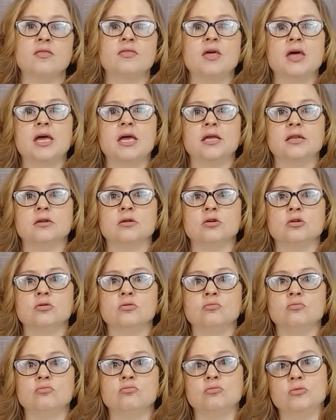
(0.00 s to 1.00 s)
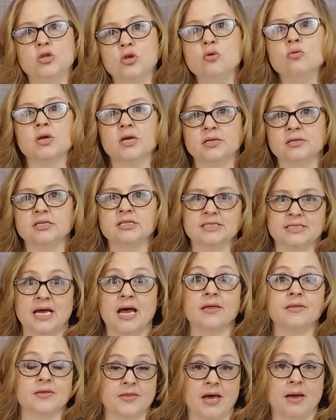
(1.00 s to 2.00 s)
then you can
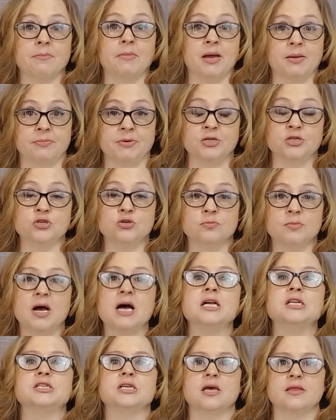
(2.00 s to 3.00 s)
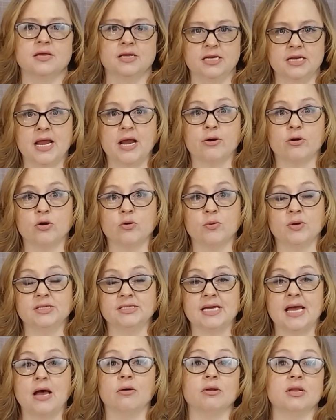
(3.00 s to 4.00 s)
decide that that might be too much and then narrow it
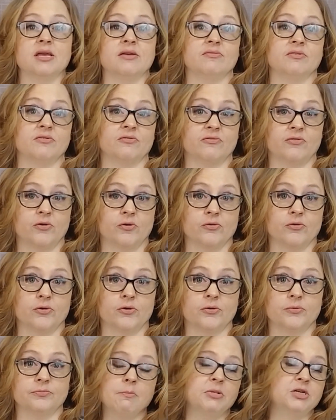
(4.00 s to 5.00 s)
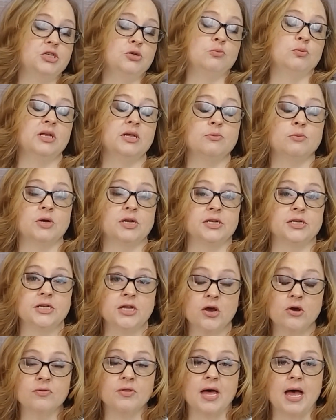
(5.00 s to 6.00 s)
down even further. But you really wouldn't
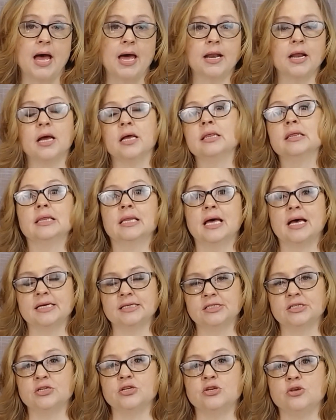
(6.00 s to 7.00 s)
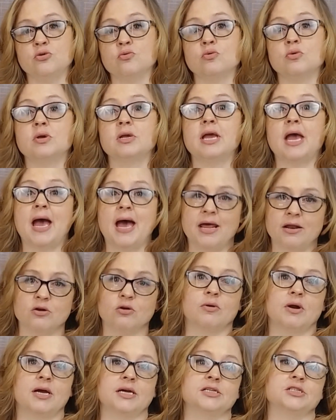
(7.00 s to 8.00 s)
know that unless you
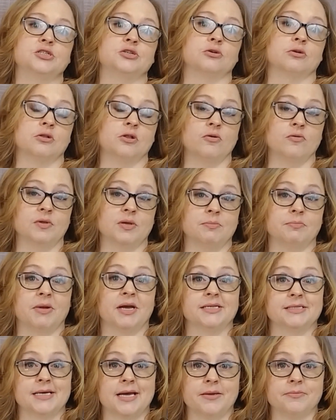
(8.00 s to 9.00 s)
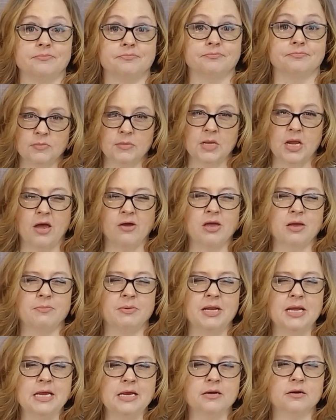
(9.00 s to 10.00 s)
categorize your clothing by type. Okay,
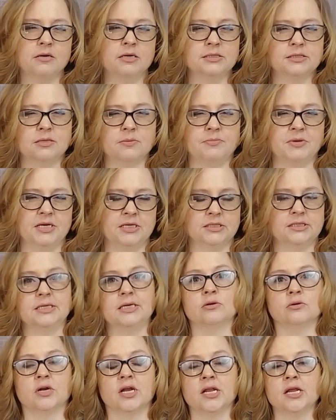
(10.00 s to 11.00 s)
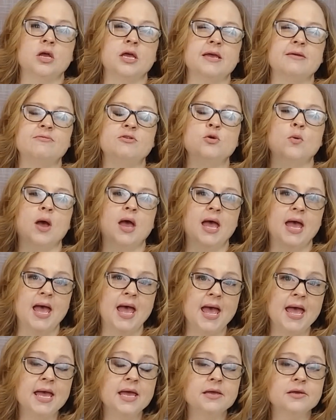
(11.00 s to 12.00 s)
but here is the big secret. If you
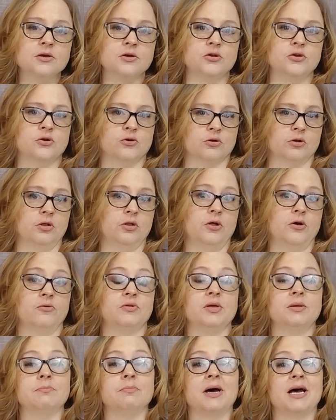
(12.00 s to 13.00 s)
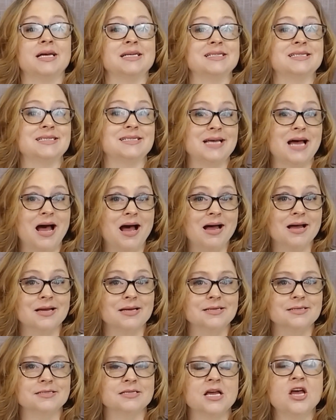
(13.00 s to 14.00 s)
hang your clothing by
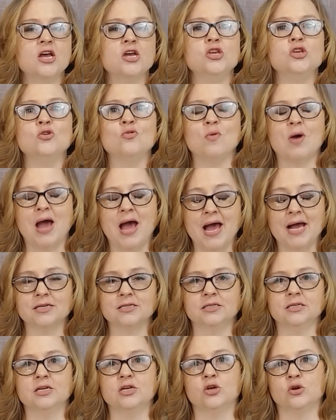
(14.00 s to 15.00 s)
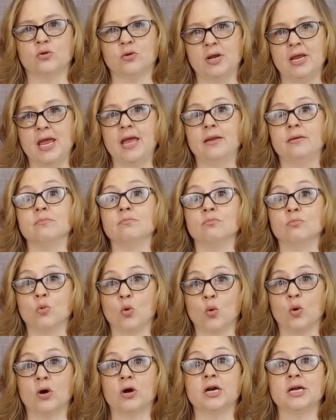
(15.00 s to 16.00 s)
size, you actually create
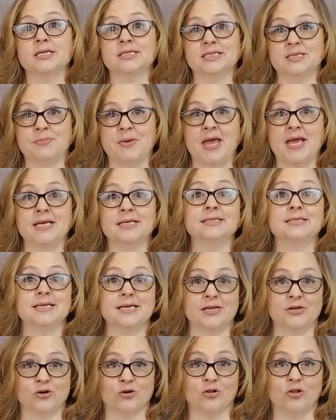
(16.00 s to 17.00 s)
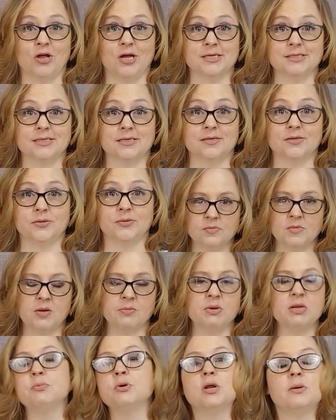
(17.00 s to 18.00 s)
more space in your closet. Now, I'm
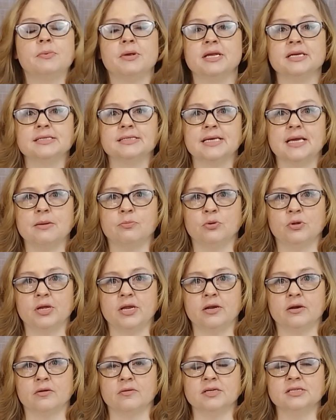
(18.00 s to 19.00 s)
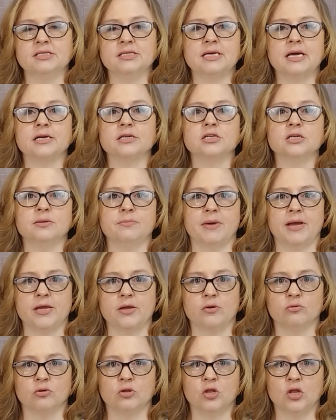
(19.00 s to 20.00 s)
going to put up an example here. This is actually my
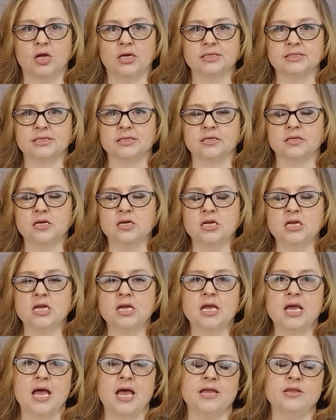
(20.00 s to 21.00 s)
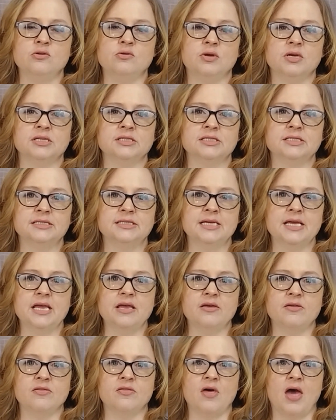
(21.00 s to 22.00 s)
own closet, and you can
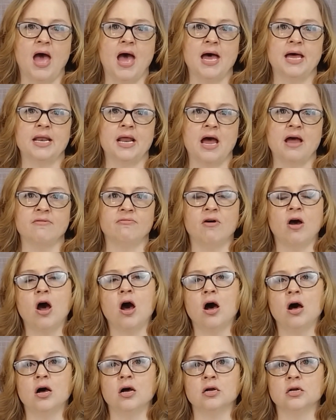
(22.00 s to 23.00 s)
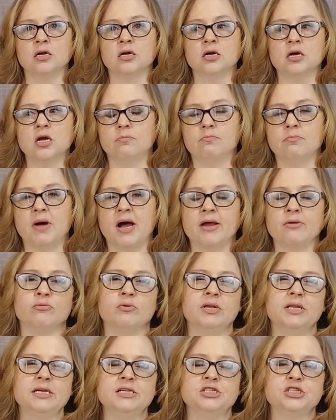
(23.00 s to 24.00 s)
see that I've hung my
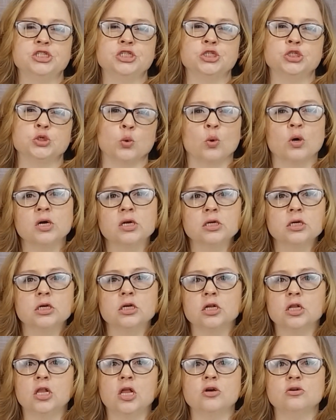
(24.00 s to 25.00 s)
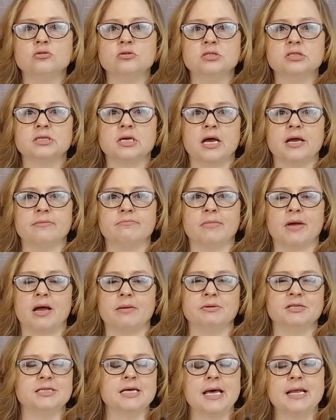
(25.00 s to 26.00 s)
really short clothes. I'm
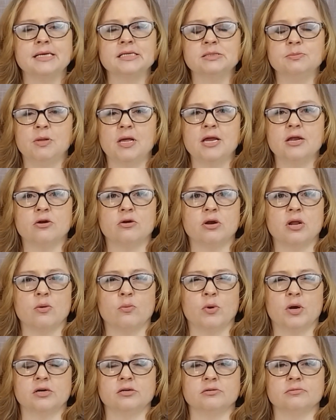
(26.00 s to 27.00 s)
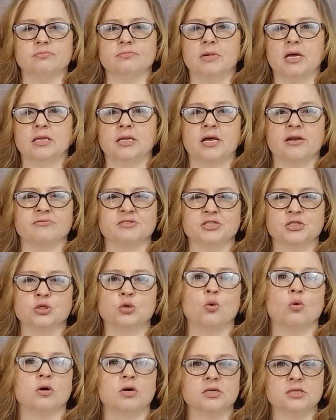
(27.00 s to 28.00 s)
a tennis player and I wear a lot of
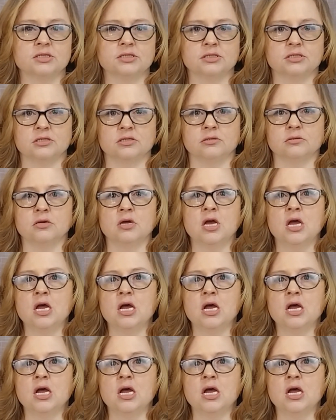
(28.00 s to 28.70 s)
skirts, and